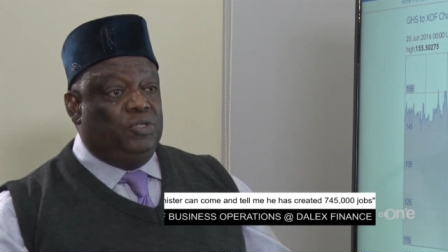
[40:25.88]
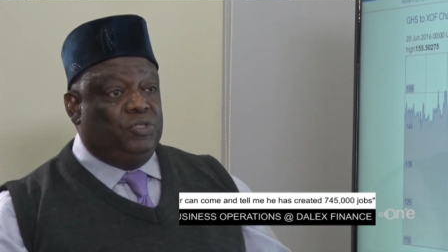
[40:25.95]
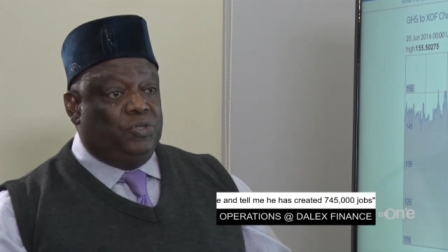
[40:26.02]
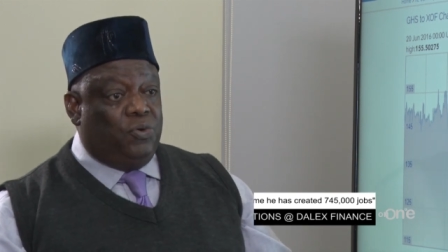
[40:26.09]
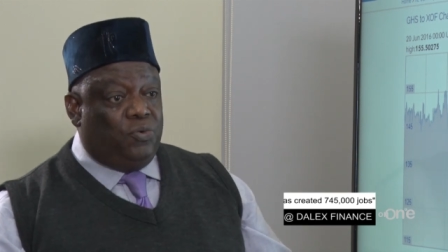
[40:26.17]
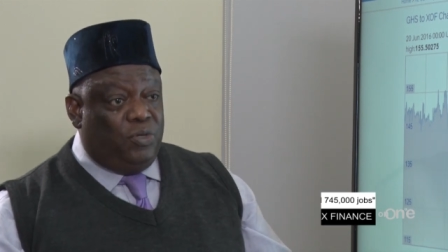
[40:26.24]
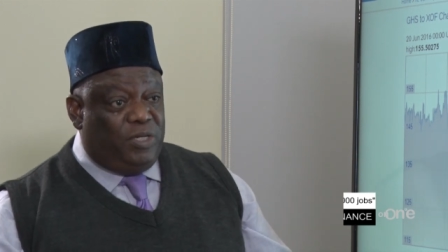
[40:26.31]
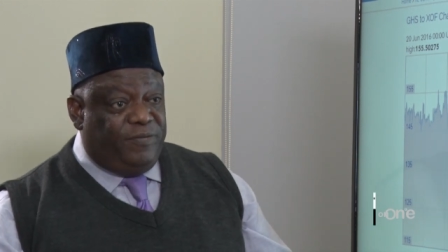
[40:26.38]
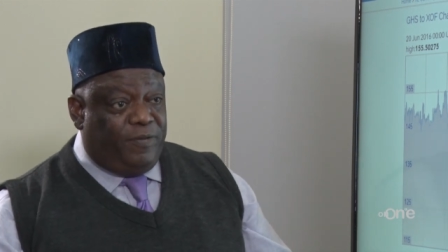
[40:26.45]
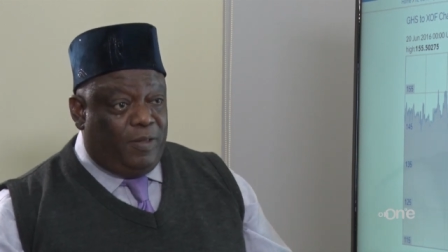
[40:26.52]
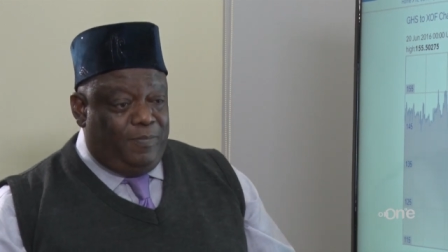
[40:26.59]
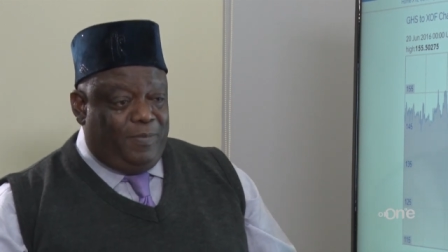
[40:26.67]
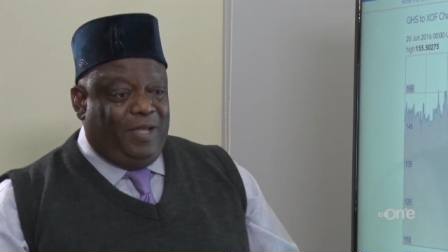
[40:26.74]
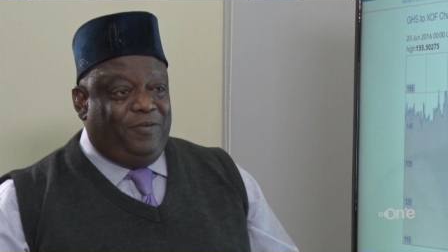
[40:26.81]
Zongo
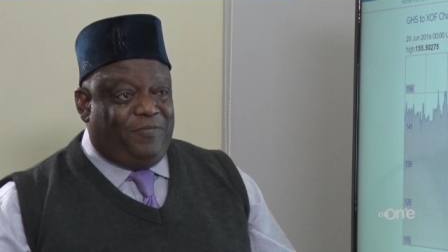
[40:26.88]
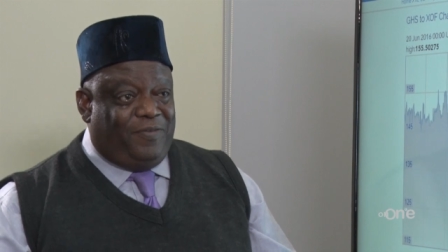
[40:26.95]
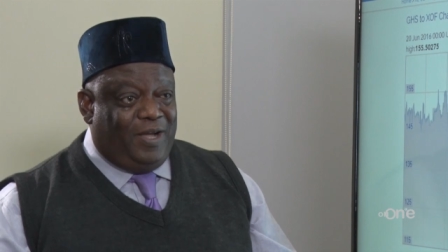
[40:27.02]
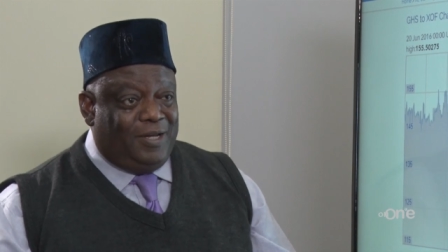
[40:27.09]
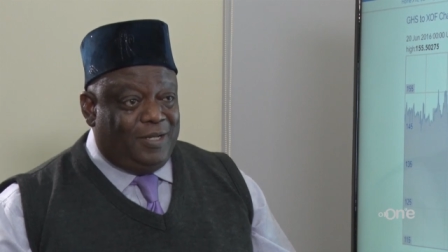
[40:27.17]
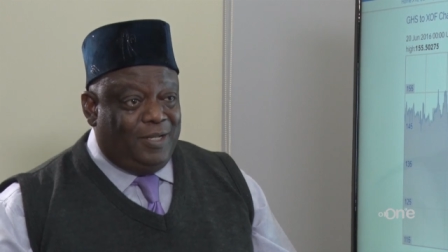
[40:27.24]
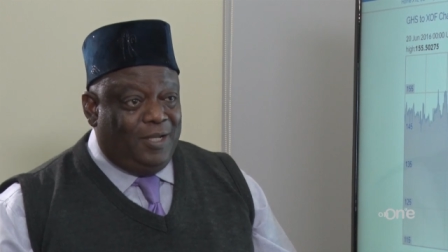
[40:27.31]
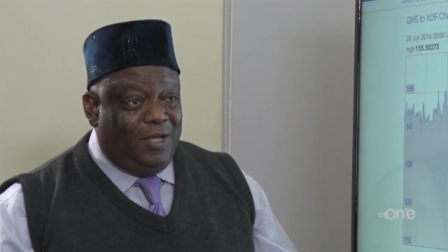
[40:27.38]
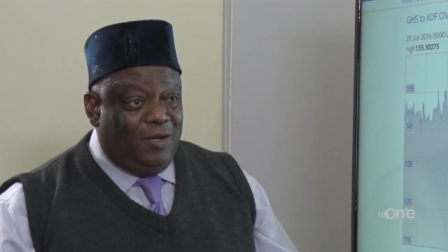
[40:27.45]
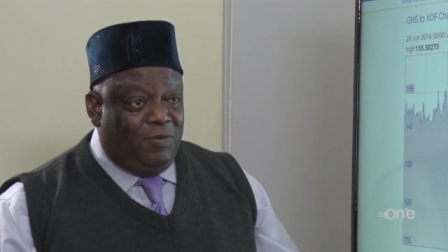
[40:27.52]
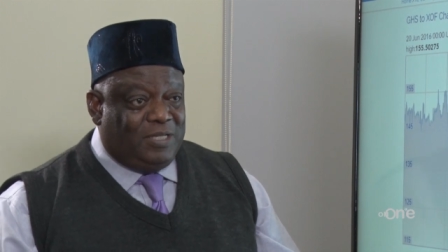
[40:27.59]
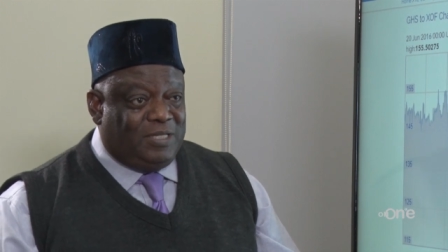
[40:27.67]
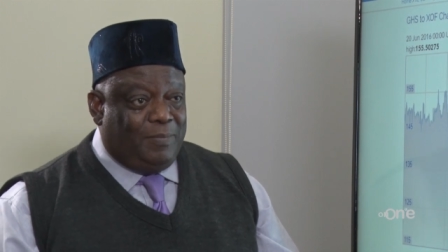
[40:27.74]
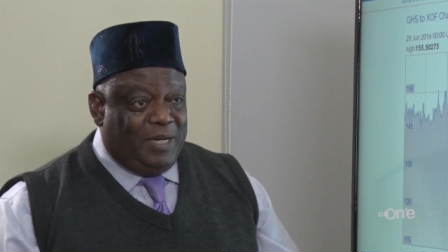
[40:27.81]
Development Fund.
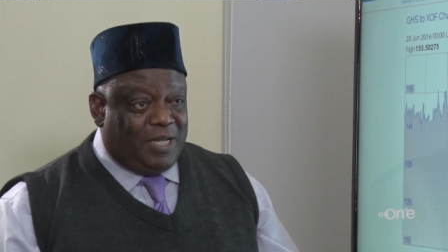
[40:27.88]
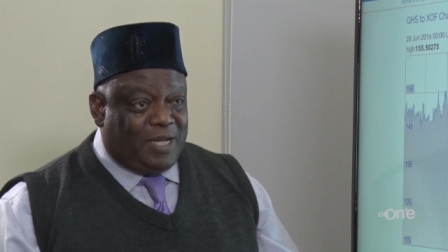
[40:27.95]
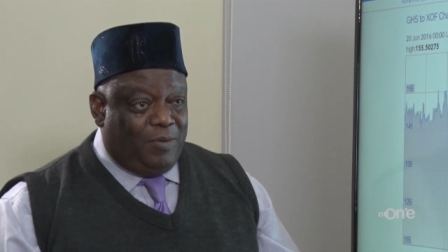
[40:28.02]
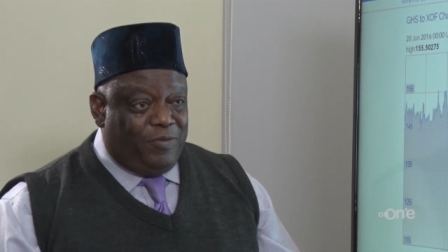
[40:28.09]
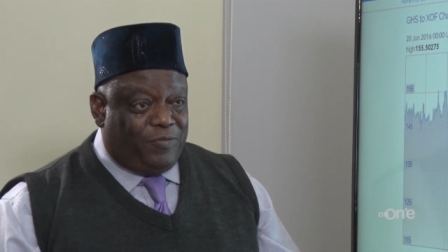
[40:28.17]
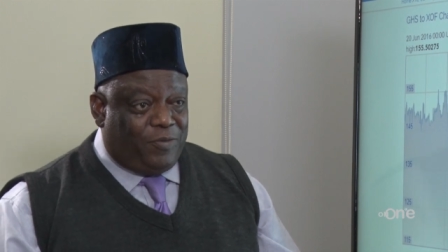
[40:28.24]
Where's the money coming from?